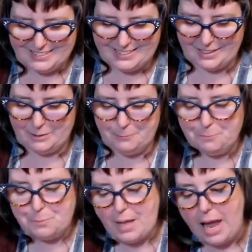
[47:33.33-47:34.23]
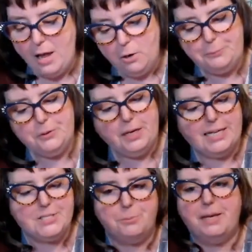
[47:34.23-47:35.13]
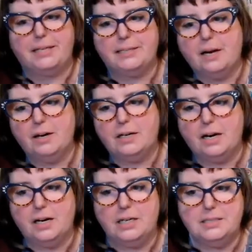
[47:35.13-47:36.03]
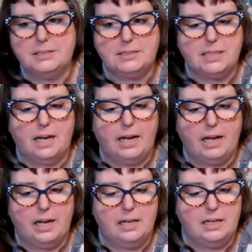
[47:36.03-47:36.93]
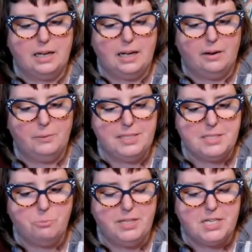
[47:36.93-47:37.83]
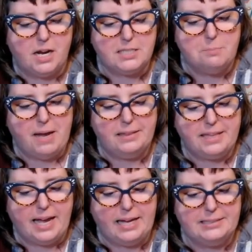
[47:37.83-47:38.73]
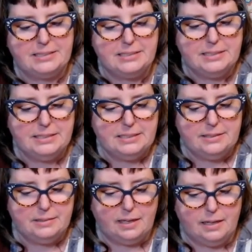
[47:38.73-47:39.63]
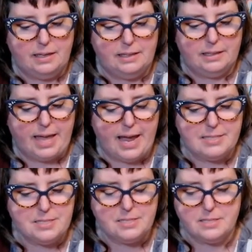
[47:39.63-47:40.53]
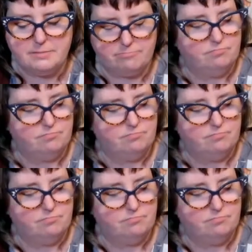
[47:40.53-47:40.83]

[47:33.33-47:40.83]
So I hope you guys are making art cards. We talked about that last